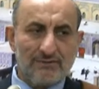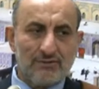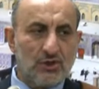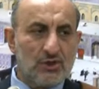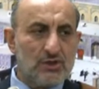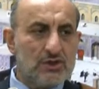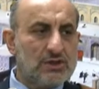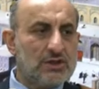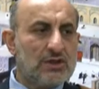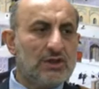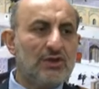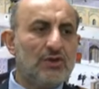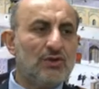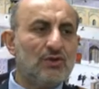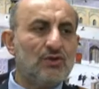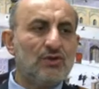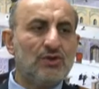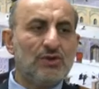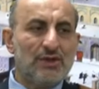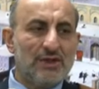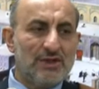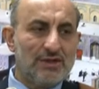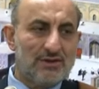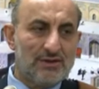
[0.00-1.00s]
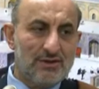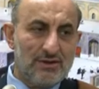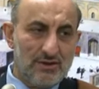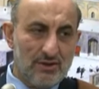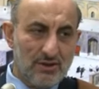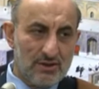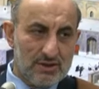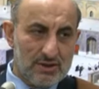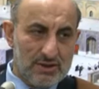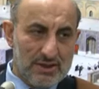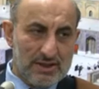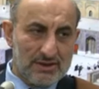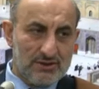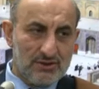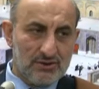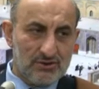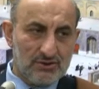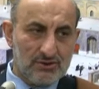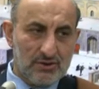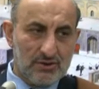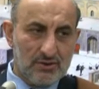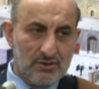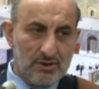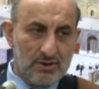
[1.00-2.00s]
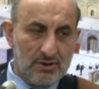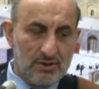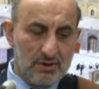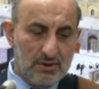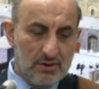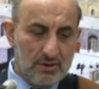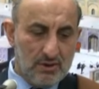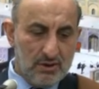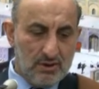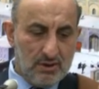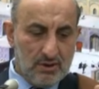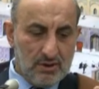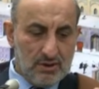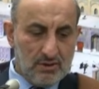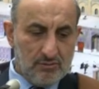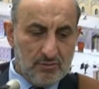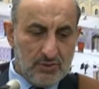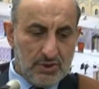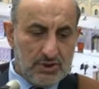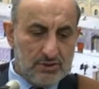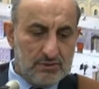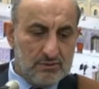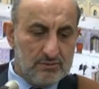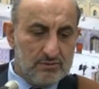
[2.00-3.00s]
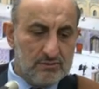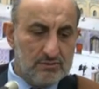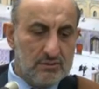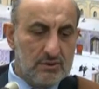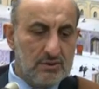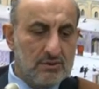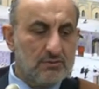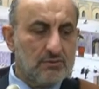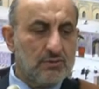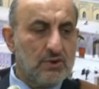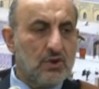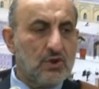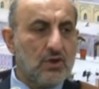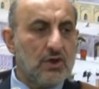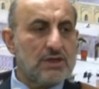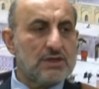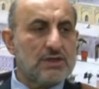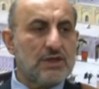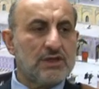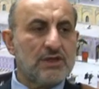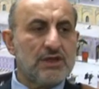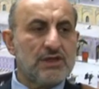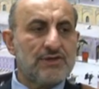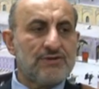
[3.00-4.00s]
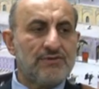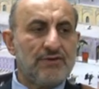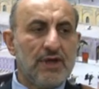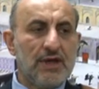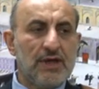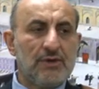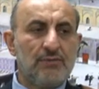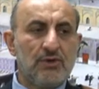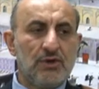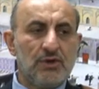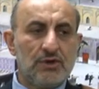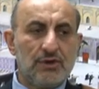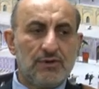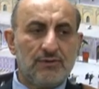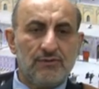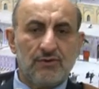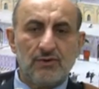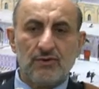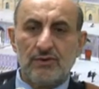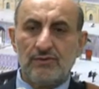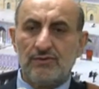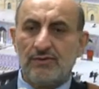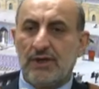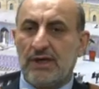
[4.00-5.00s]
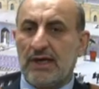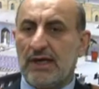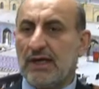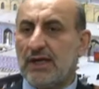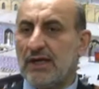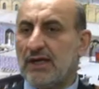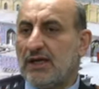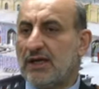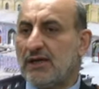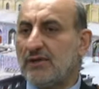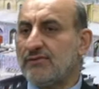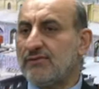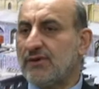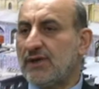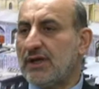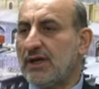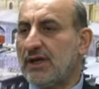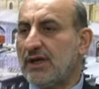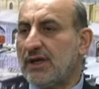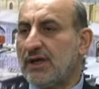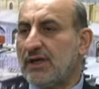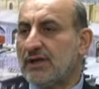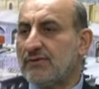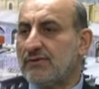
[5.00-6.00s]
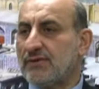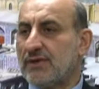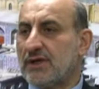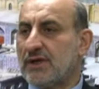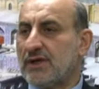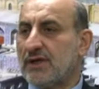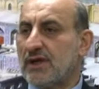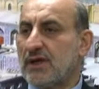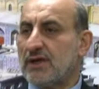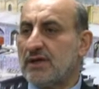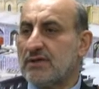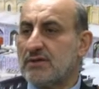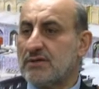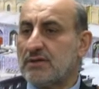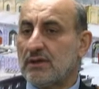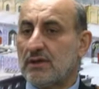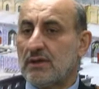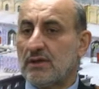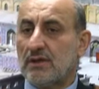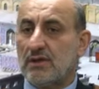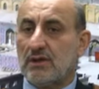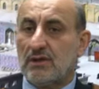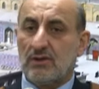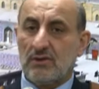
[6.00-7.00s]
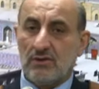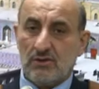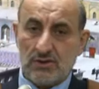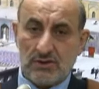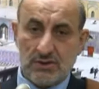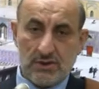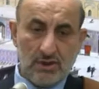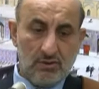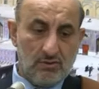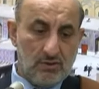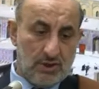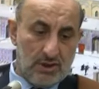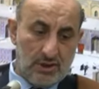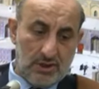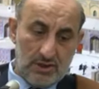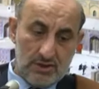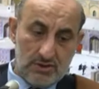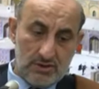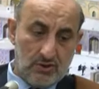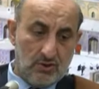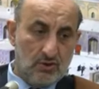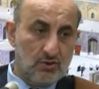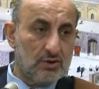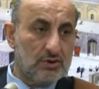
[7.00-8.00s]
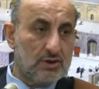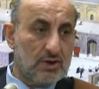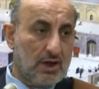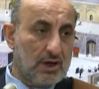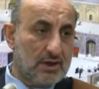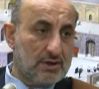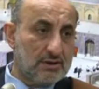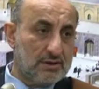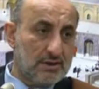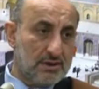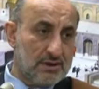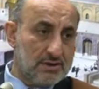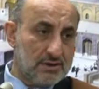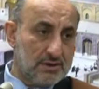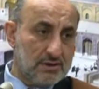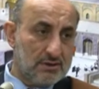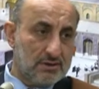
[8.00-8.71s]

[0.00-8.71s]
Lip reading: seen who did that drawing, but because it is very beautiful, very clean, very neat, very nice, you say, well, he's a good artist.